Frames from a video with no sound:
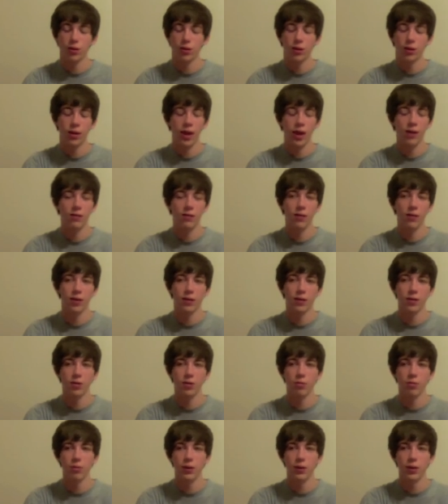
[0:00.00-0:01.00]
content
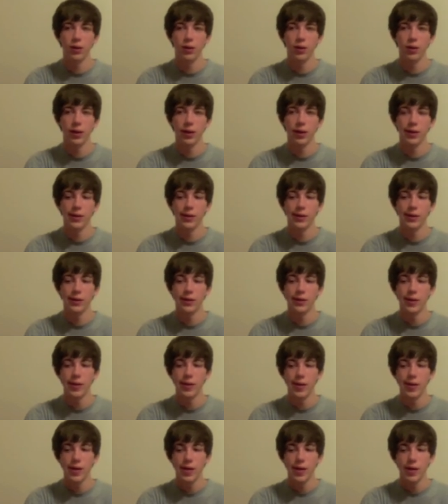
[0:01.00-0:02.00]
could be
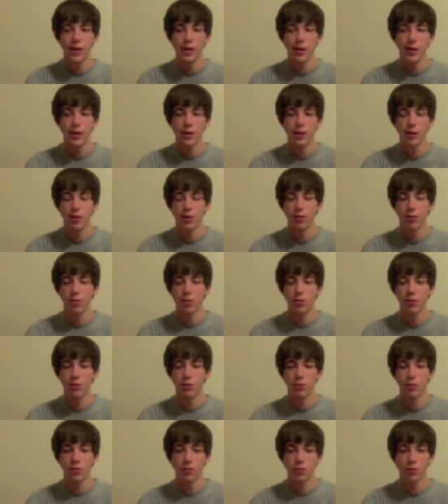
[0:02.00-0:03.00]
you know,
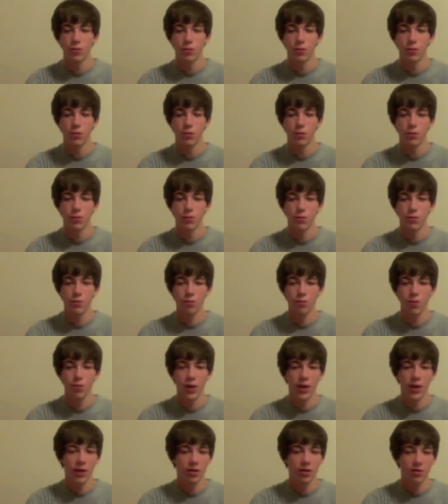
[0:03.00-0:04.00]

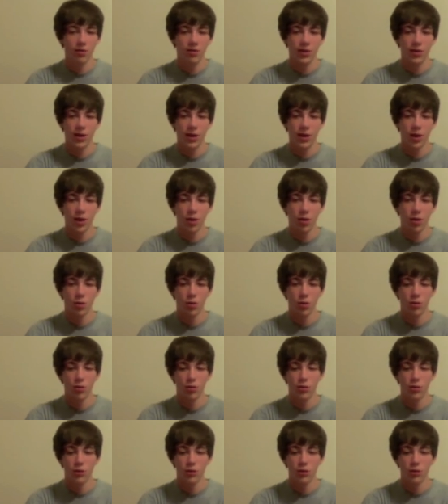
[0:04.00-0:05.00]
making a video,
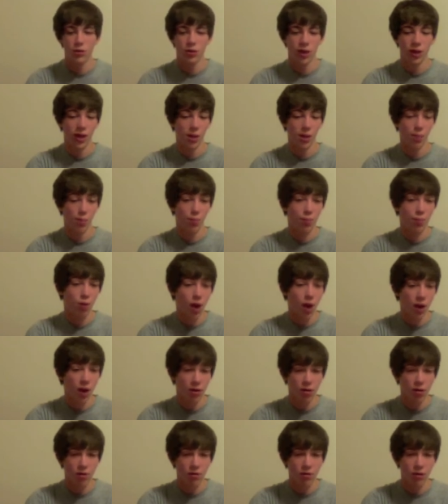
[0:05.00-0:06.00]
doing like a
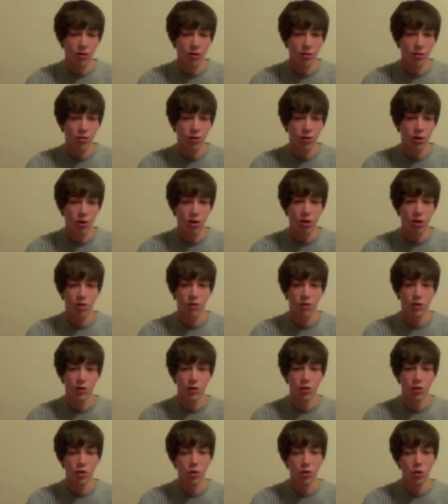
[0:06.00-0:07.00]
product review of a
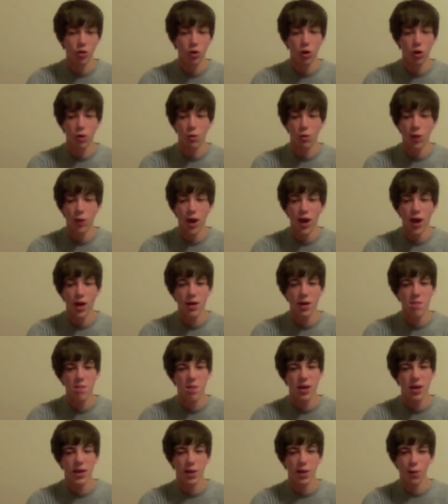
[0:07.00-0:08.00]
lure, a rod, and
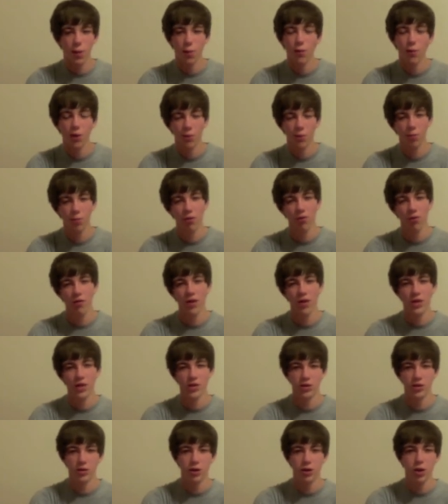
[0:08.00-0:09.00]
making it really
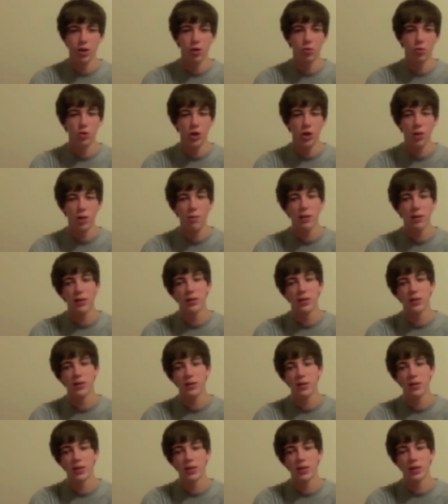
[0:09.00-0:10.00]
professional. You know, try to make
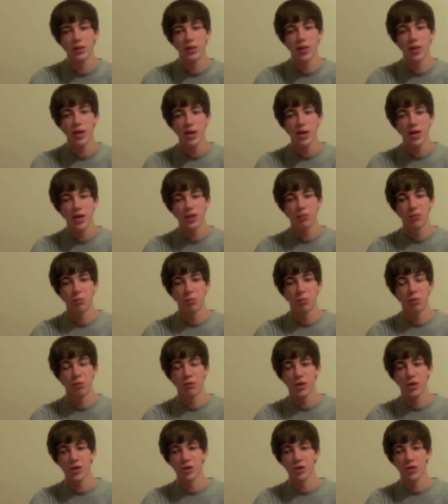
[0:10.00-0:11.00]
these things as
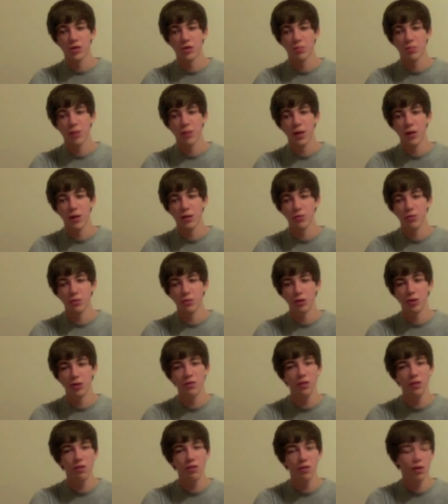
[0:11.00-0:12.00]
professional as possible.
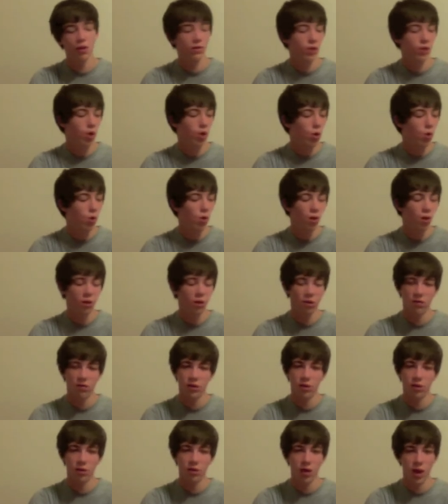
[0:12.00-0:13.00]
Even if you have a low-quality
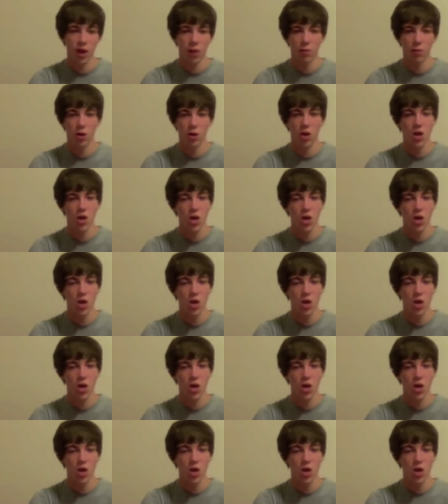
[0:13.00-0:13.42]
video camera,